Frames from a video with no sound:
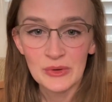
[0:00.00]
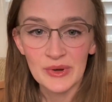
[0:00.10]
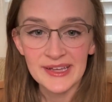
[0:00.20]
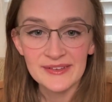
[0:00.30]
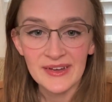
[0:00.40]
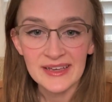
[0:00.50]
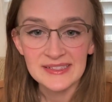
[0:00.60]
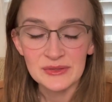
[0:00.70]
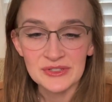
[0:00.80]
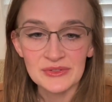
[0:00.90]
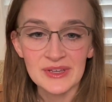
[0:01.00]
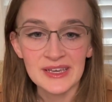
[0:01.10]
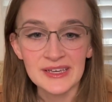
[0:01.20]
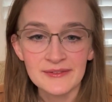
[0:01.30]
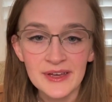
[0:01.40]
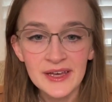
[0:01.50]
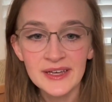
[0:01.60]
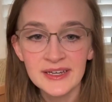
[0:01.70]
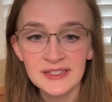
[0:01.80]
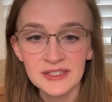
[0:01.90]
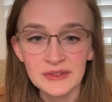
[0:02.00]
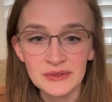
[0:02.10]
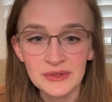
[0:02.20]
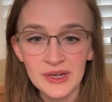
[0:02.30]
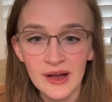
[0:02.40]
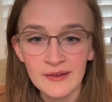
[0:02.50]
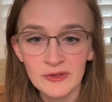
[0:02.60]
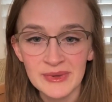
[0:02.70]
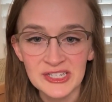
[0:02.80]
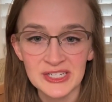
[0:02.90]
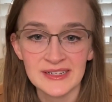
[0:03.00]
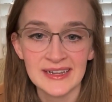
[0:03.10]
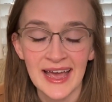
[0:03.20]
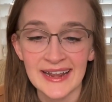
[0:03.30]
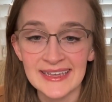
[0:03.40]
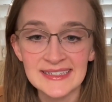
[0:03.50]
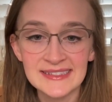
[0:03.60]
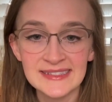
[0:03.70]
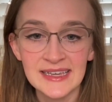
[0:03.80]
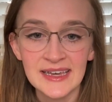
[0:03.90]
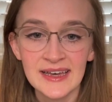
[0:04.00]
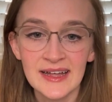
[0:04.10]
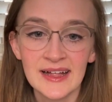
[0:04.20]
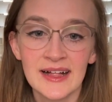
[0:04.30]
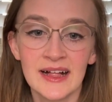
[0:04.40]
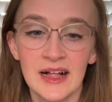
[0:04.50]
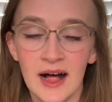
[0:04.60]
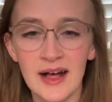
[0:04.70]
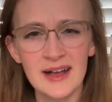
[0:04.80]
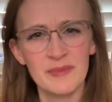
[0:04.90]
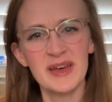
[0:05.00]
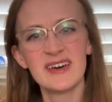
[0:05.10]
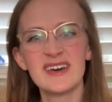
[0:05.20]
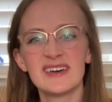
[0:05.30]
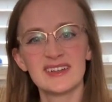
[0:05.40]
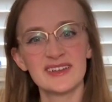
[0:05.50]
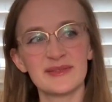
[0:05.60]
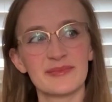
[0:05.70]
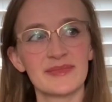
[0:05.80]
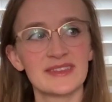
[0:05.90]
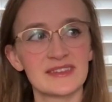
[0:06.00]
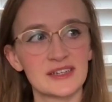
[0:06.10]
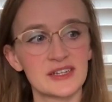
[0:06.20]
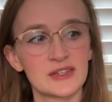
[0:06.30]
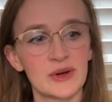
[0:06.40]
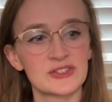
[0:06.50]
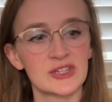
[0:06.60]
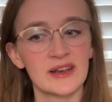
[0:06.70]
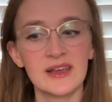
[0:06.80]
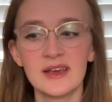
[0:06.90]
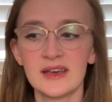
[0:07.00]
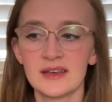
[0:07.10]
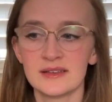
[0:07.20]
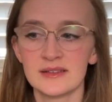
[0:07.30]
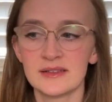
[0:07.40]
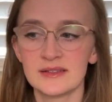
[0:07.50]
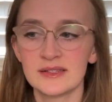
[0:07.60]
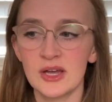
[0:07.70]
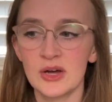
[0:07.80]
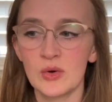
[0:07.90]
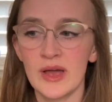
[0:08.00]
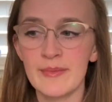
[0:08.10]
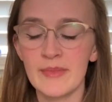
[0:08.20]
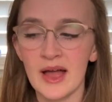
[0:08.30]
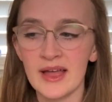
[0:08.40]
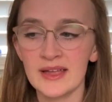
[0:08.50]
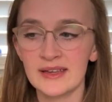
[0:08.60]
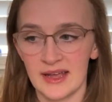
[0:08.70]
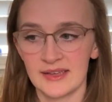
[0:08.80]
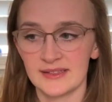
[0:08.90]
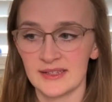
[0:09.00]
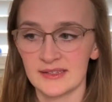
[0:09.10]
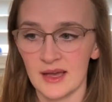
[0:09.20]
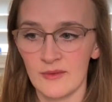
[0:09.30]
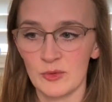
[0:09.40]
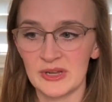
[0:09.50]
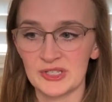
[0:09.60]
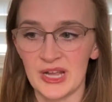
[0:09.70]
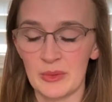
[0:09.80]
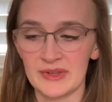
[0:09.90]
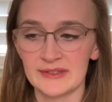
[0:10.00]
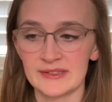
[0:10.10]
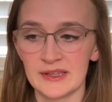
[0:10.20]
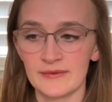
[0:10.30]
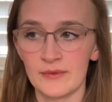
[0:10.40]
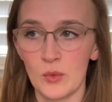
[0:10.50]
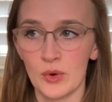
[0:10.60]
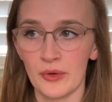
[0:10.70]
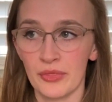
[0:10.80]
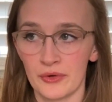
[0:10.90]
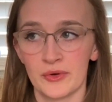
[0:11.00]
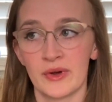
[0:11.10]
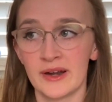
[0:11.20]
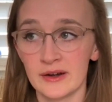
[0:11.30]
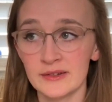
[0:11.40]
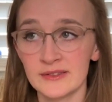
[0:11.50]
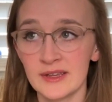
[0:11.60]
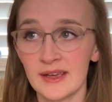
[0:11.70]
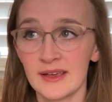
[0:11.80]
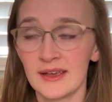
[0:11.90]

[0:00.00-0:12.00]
What advice would you give to confirmation catechists? That's a good question. So in my diocese, confirmation happens for third graders.